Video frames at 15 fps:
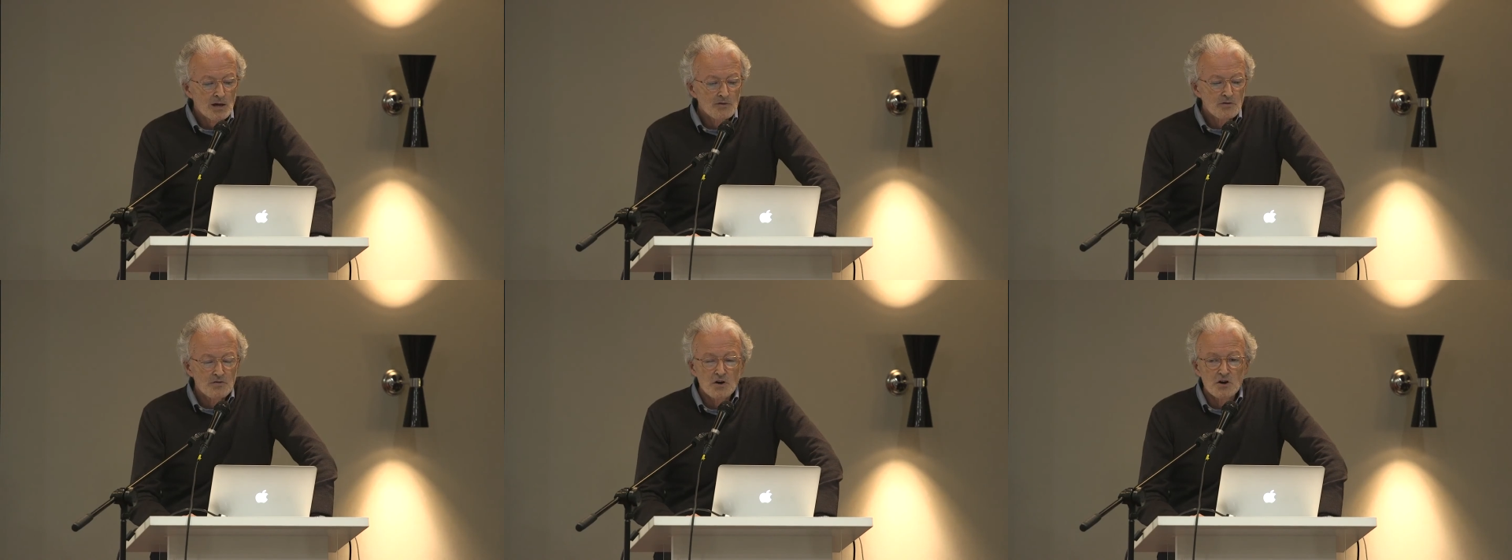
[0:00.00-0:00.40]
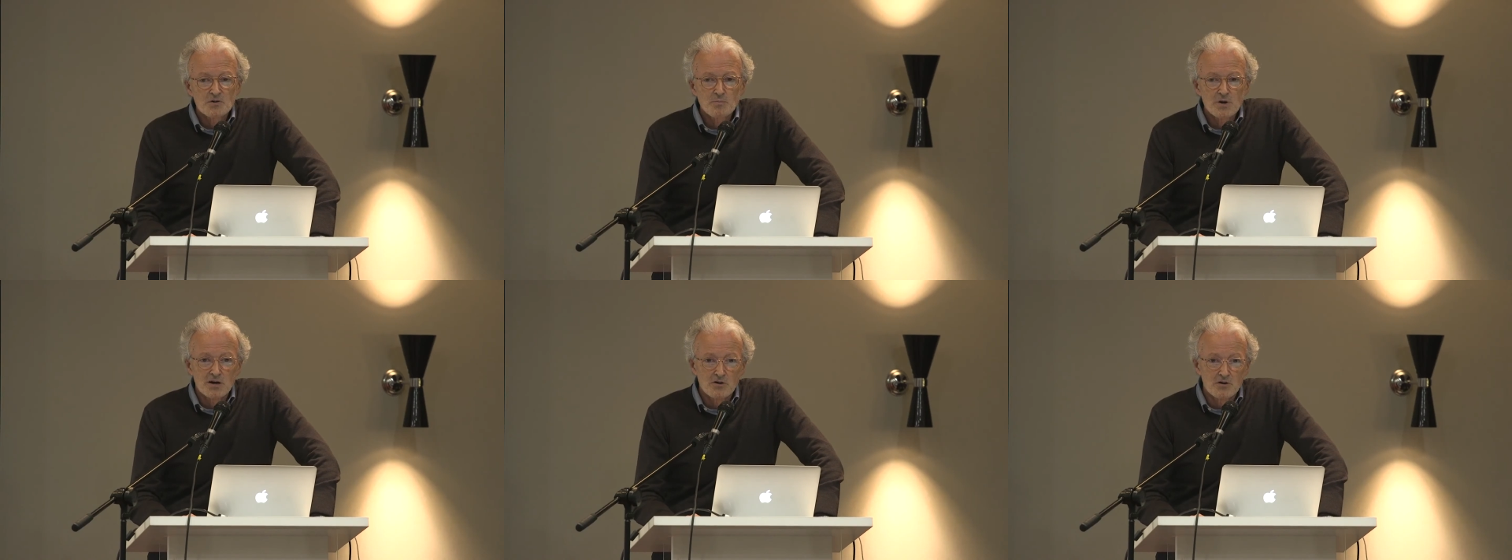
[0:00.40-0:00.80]
The
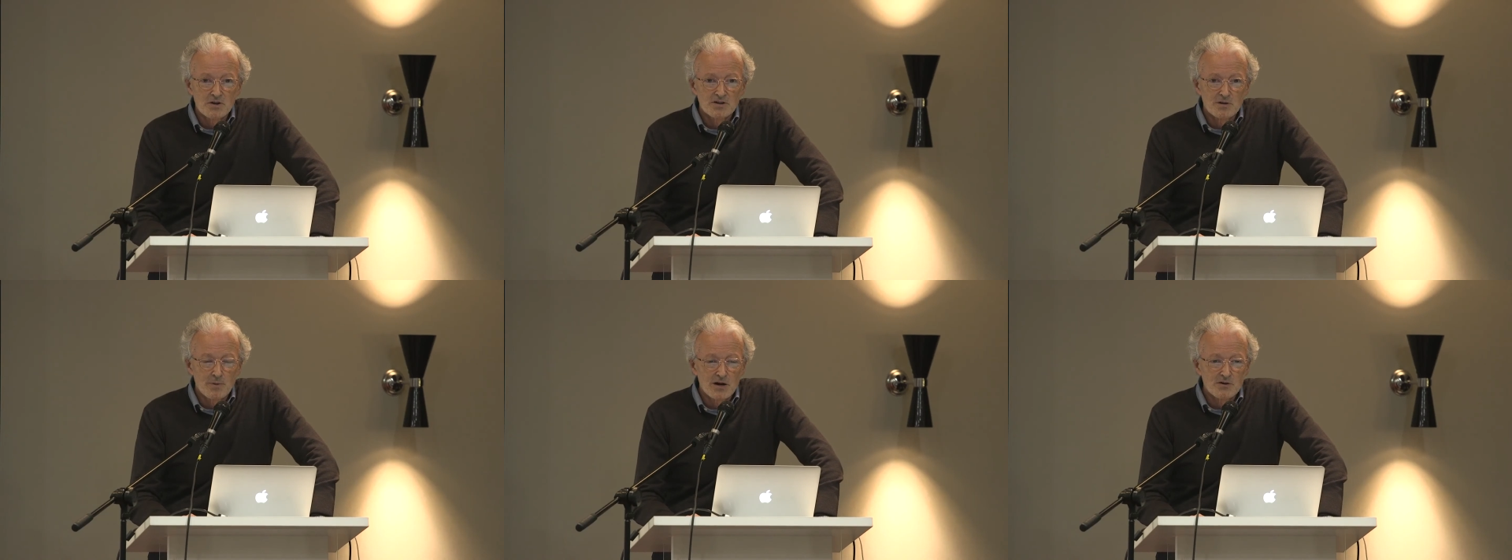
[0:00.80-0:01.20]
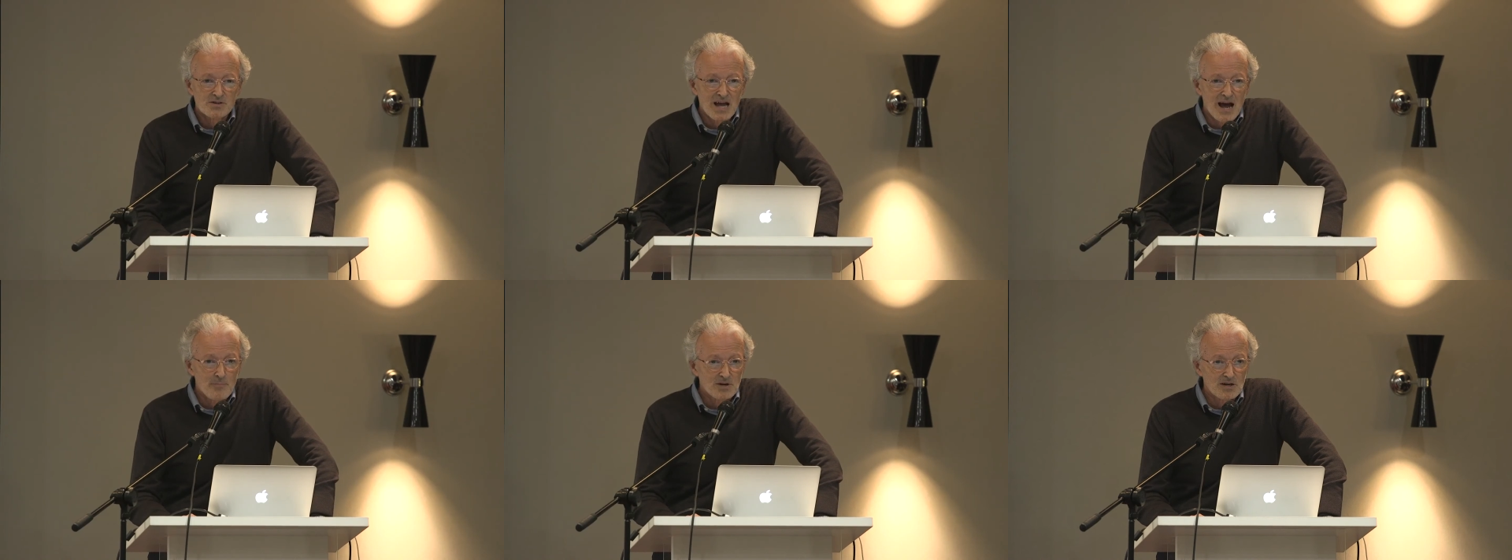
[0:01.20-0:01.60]
3rd pillar is about
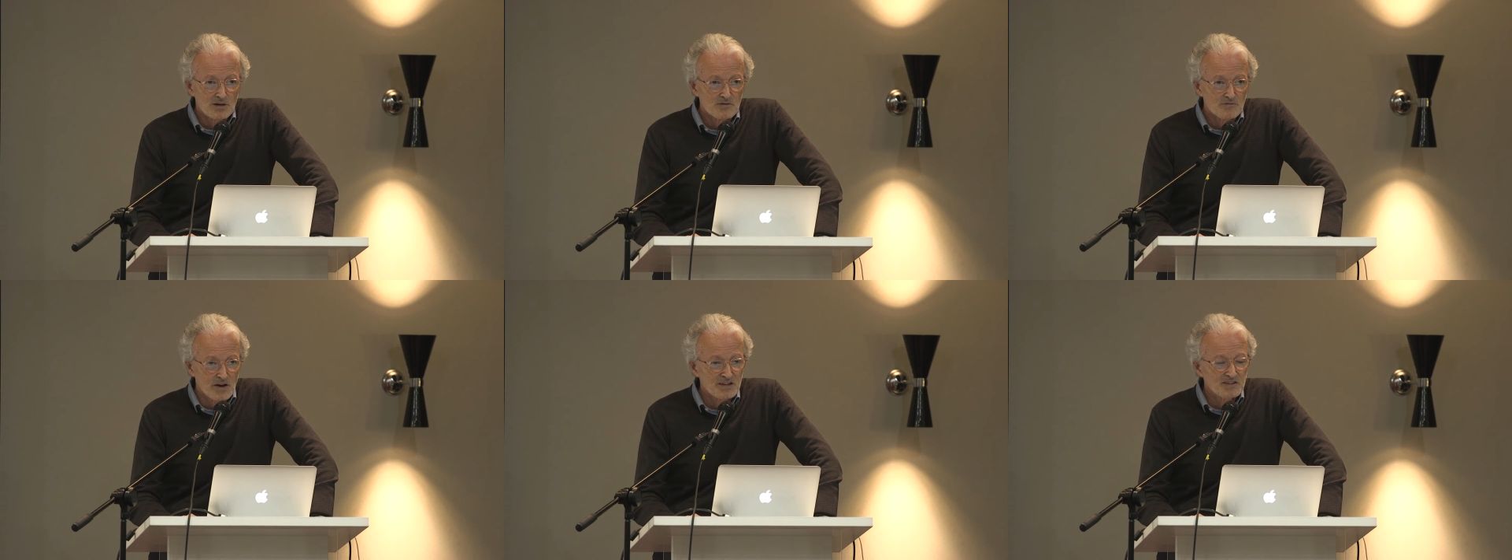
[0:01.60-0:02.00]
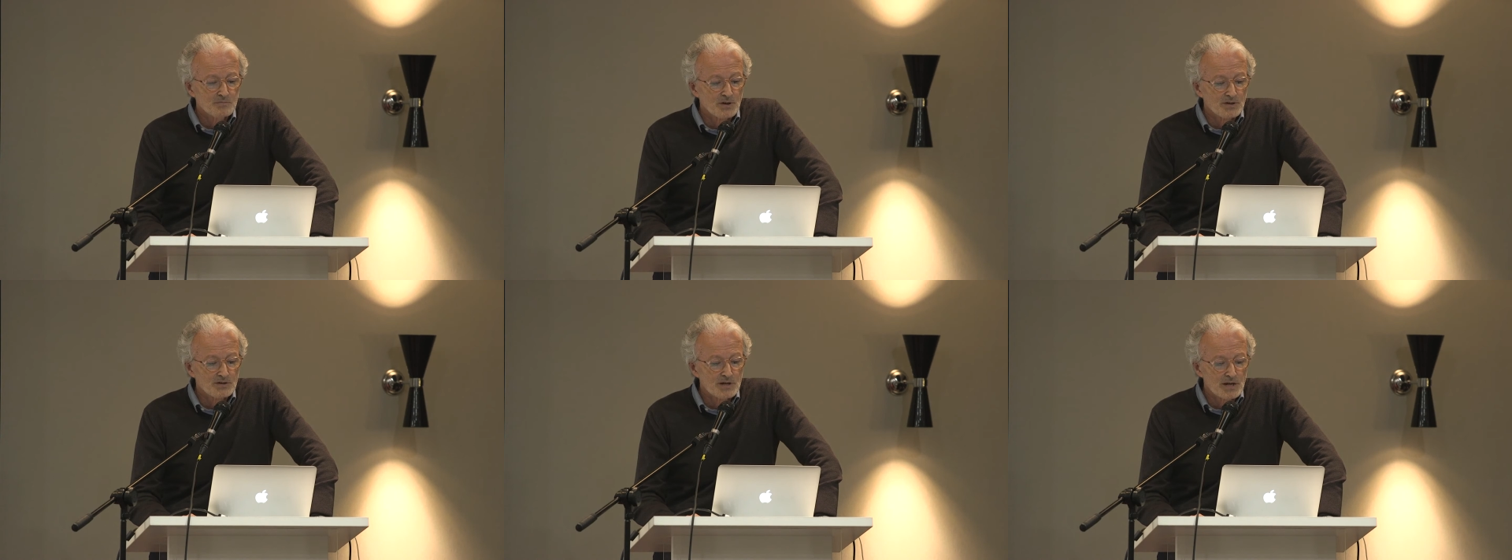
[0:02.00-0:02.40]
capital
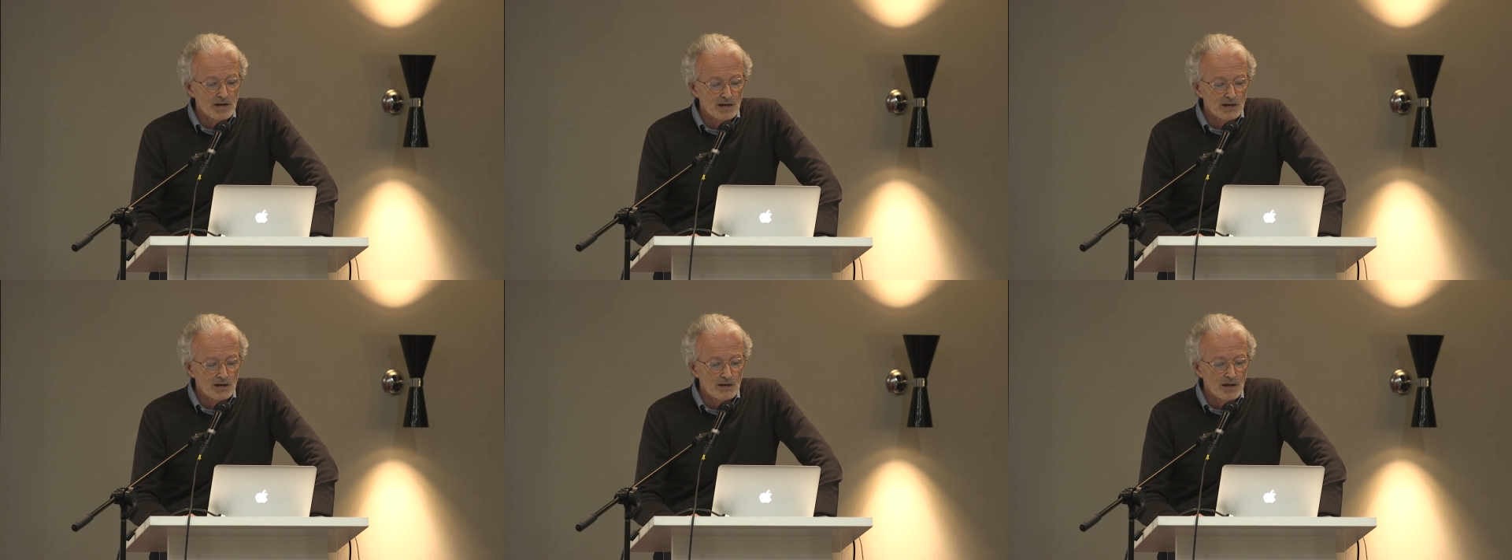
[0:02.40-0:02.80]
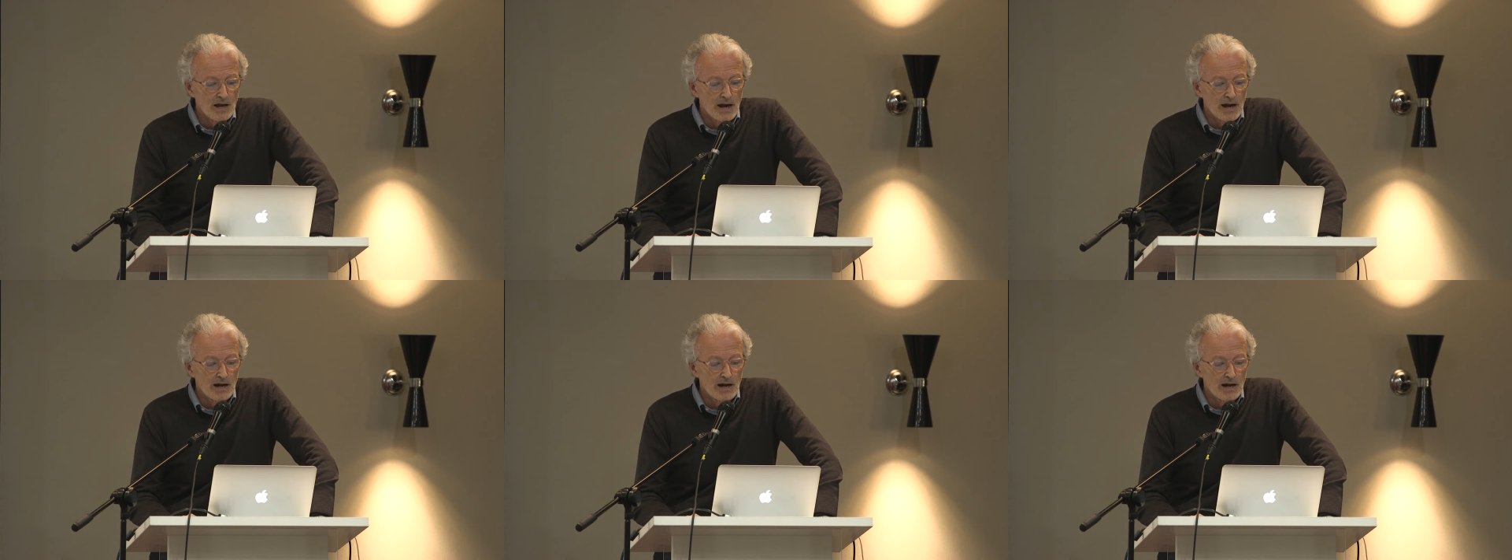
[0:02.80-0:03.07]
investment in